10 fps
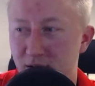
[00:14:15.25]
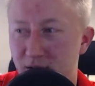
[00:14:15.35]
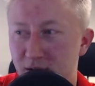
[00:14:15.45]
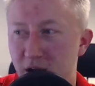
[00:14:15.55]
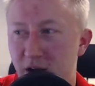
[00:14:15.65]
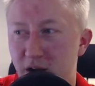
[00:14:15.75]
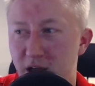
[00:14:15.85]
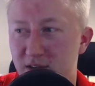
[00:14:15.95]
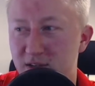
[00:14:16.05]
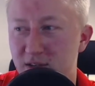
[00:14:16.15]
There it
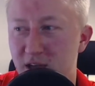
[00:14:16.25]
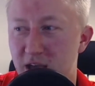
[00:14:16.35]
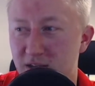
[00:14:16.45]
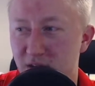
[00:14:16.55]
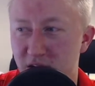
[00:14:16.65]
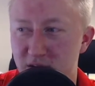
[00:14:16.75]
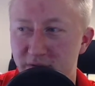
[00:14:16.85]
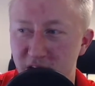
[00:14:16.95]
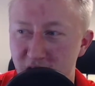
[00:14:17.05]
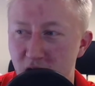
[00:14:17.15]
is. Okay, so there's a
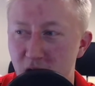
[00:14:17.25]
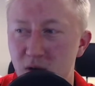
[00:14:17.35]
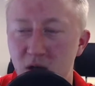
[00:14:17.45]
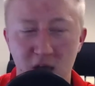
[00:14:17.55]
video.